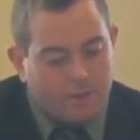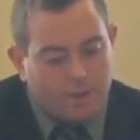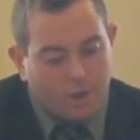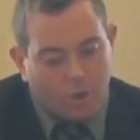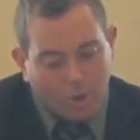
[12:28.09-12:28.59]

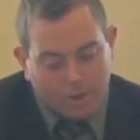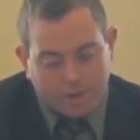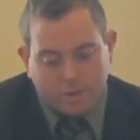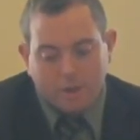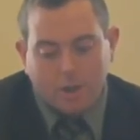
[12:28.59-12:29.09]
The
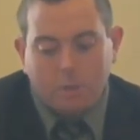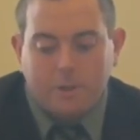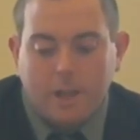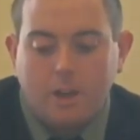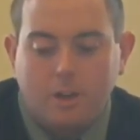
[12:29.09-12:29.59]
costs that are
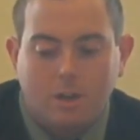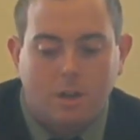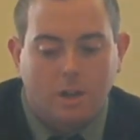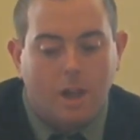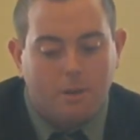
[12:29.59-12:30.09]
coming in,
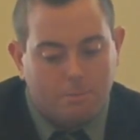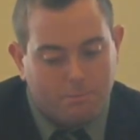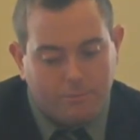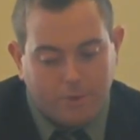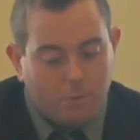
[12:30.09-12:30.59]

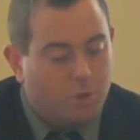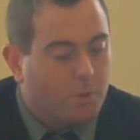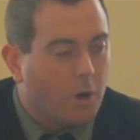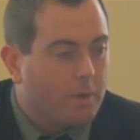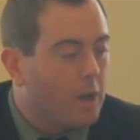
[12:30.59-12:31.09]
for the most
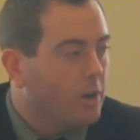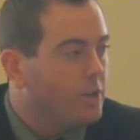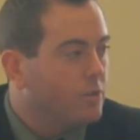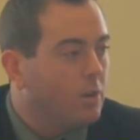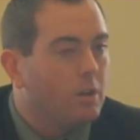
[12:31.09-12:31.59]
part, we have under
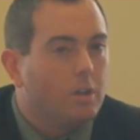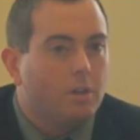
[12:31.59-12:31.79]
control.